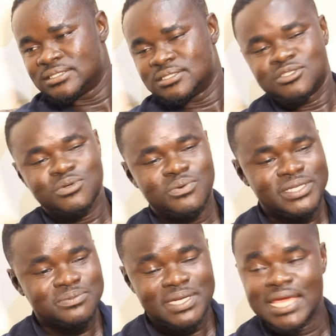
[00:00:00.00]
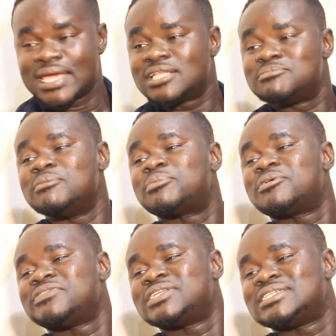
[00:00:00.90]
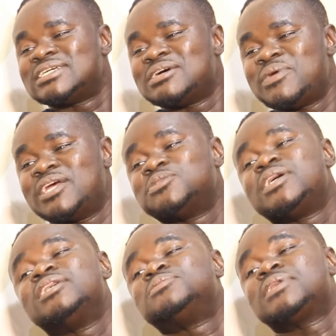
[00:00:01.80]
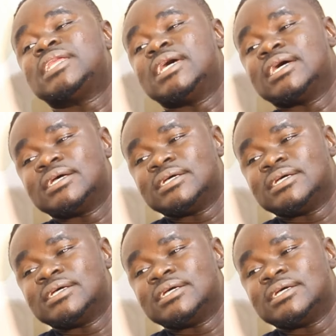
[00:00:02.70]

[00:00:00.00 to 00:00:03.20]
Then you wait when I get my profit, we enjoy it together.